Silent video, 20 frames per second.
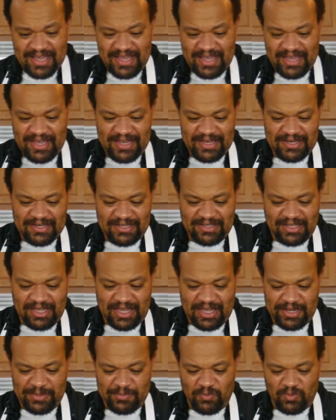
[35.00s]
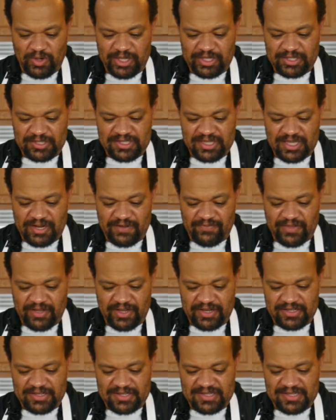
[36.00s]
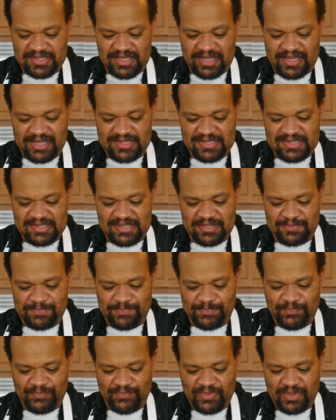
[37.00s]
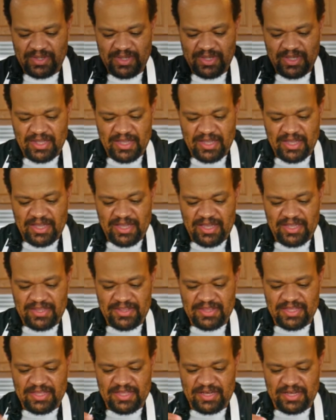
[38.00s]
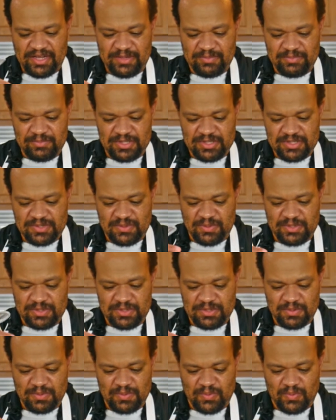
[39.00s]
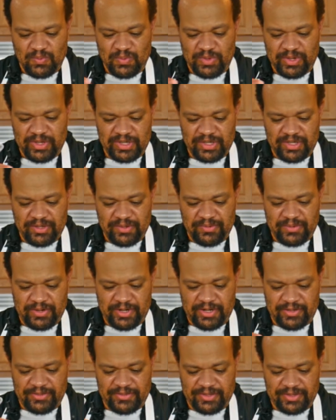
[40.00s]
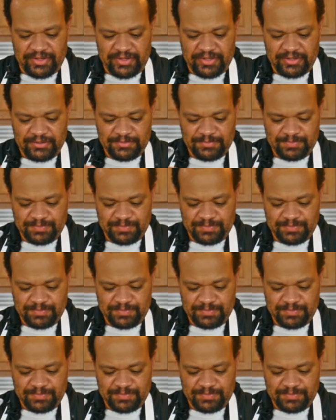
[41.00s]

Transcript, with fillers: and a lime wedge that I've cut a slice in, and then I'm just going to ring it around there,